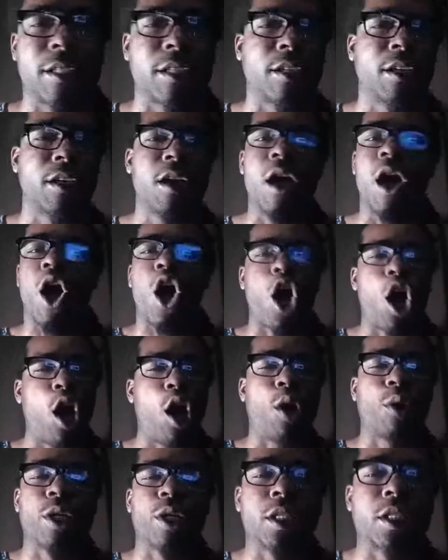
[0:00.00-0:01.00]
and
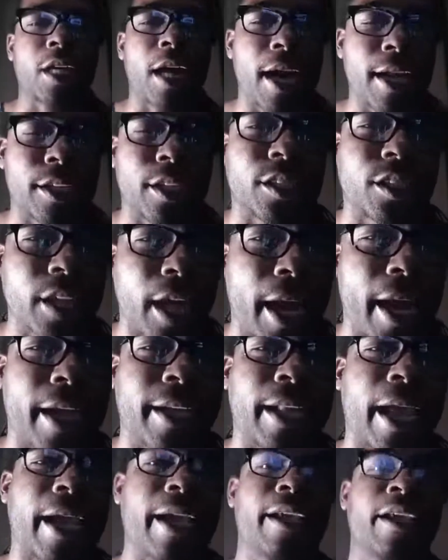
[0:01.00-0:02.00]
all this kind of sign.
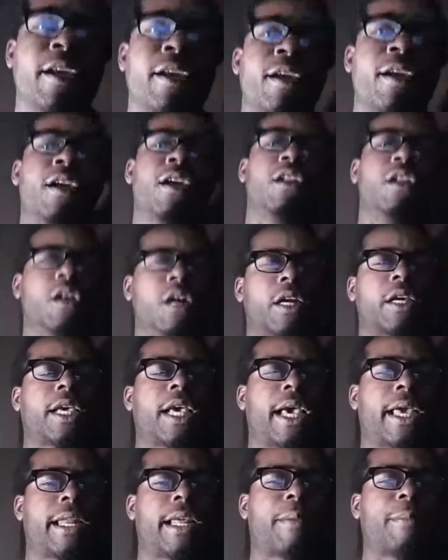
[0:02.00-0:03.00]
And they look at
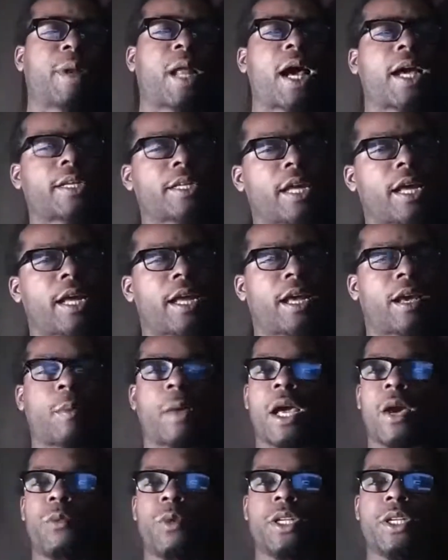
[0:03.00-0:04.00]
it and be like, damn,
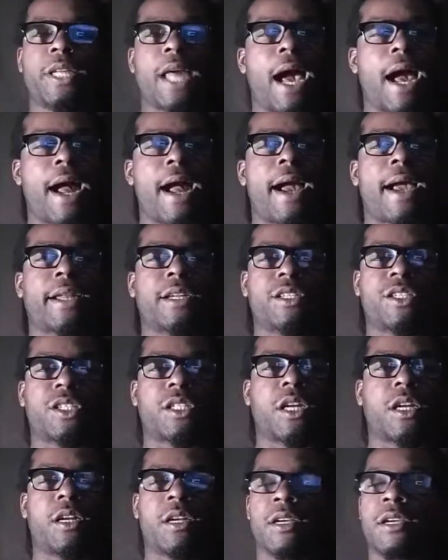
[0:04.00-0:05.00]
man, we dying and
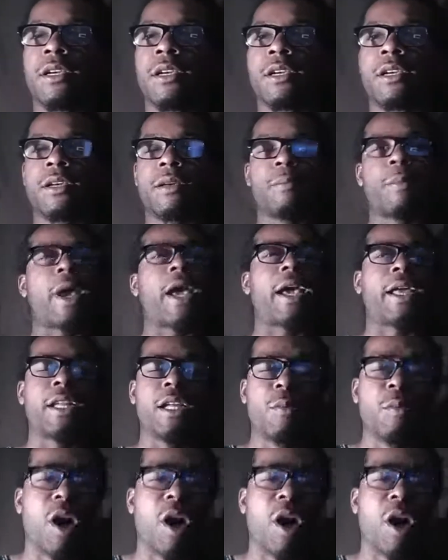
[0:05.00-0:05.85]
shit. Man, them